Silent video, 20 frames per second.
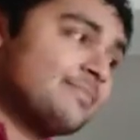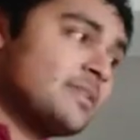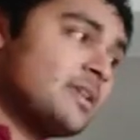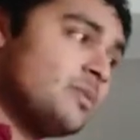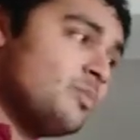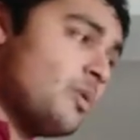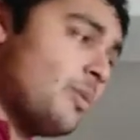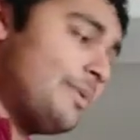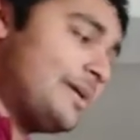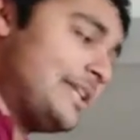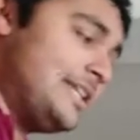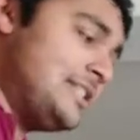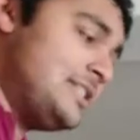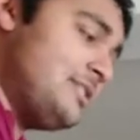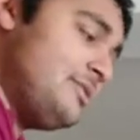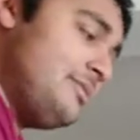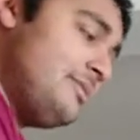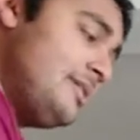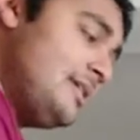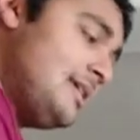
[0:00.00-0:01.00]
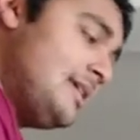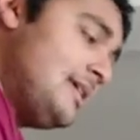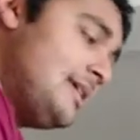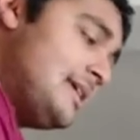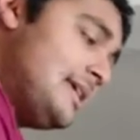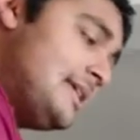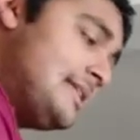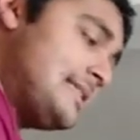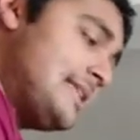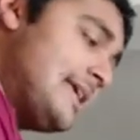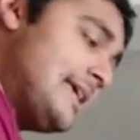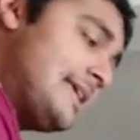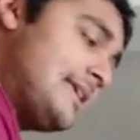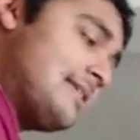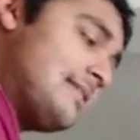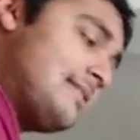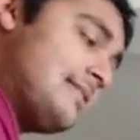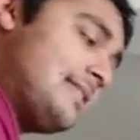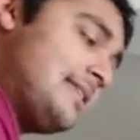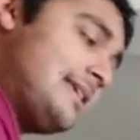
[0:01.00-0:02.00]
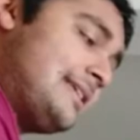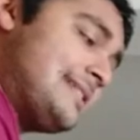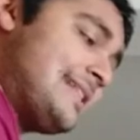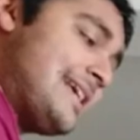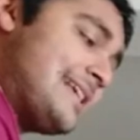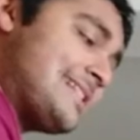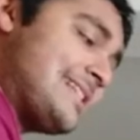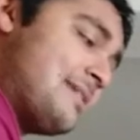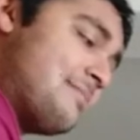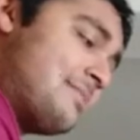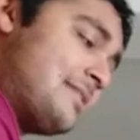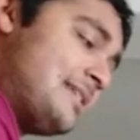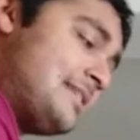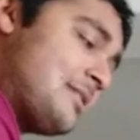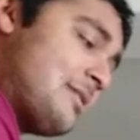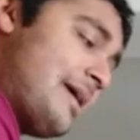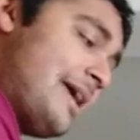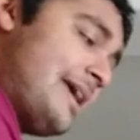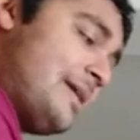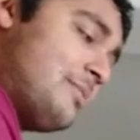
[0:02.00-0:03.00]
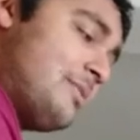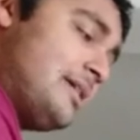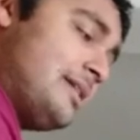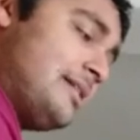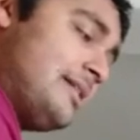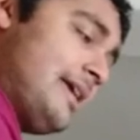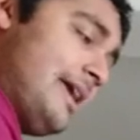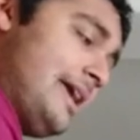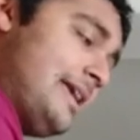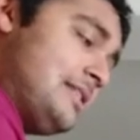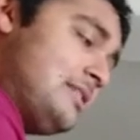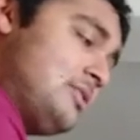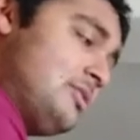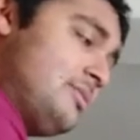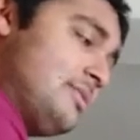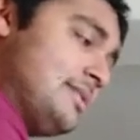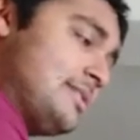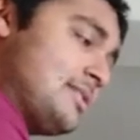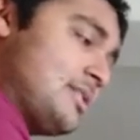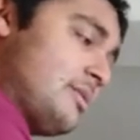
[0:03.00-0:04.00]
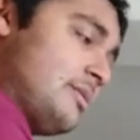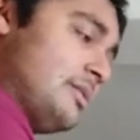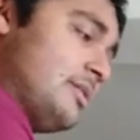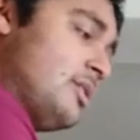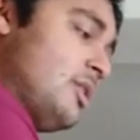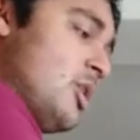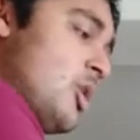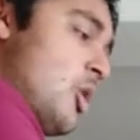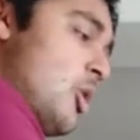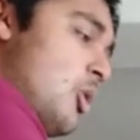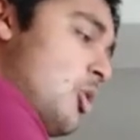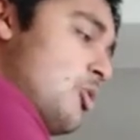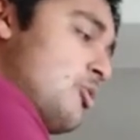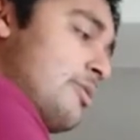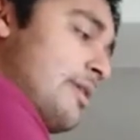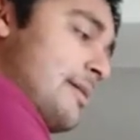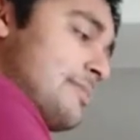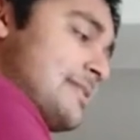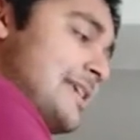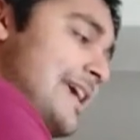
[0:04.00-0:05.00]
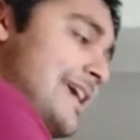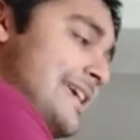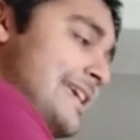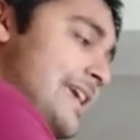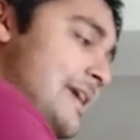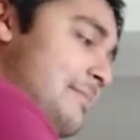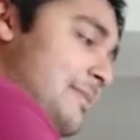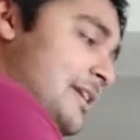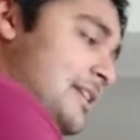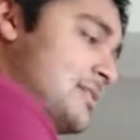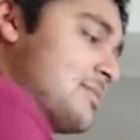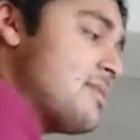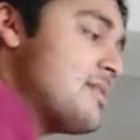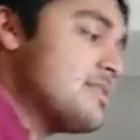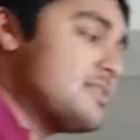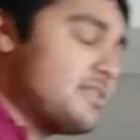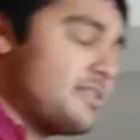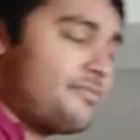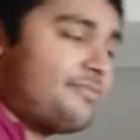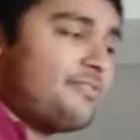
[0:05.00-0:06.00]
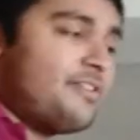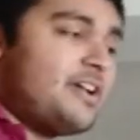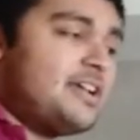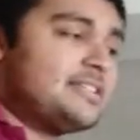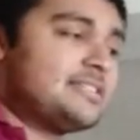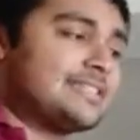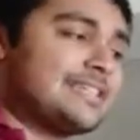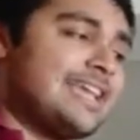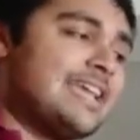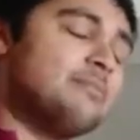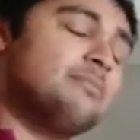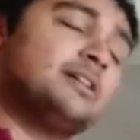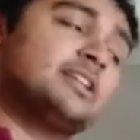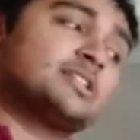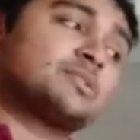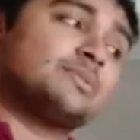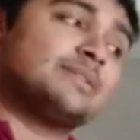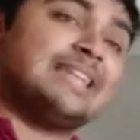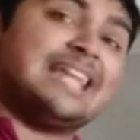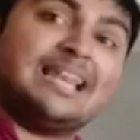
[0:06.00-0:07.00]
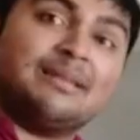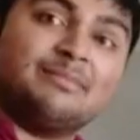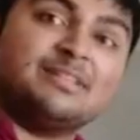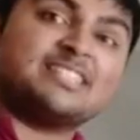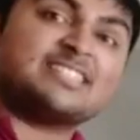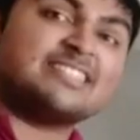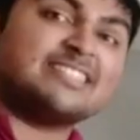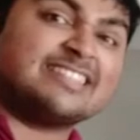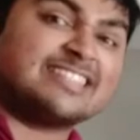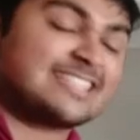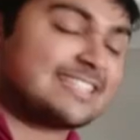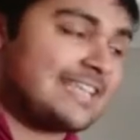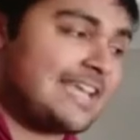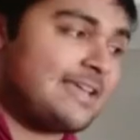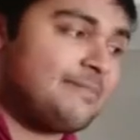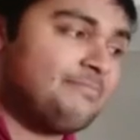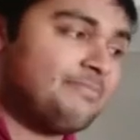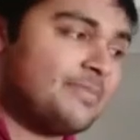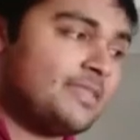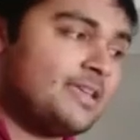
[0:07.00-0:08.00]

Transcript: What we're going to do is take the exact same thing, so a1, a2, and so on, all the way up to ak minus 1, so the first k minus 1 elements are the same.